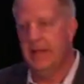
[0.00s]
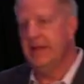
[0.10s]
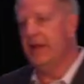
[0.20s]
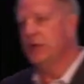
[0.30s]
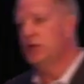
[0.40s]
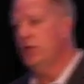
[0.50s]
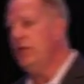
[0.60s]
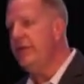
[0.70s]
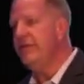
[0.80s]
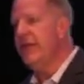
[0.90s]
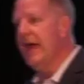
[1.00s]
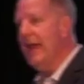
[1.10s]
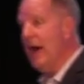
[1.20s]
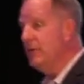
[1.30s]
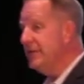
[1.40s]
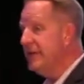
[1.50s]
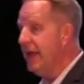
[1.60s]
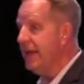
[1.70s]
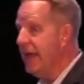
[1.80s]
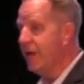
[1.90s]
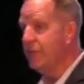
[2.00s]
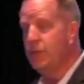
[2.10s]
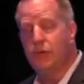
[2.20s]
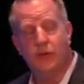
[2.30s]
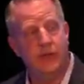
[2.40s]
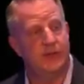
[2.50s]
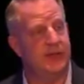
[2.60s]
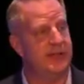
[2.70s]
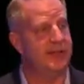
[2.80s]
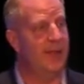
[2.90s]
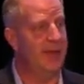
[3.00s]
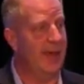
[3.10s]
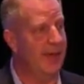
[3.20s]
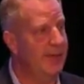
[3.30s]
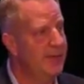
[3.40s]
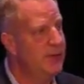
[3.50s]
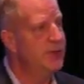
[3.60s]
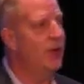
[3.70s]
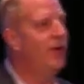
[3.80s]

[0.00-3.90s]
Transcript: Now, the truth of that outstanding effort produces something. It's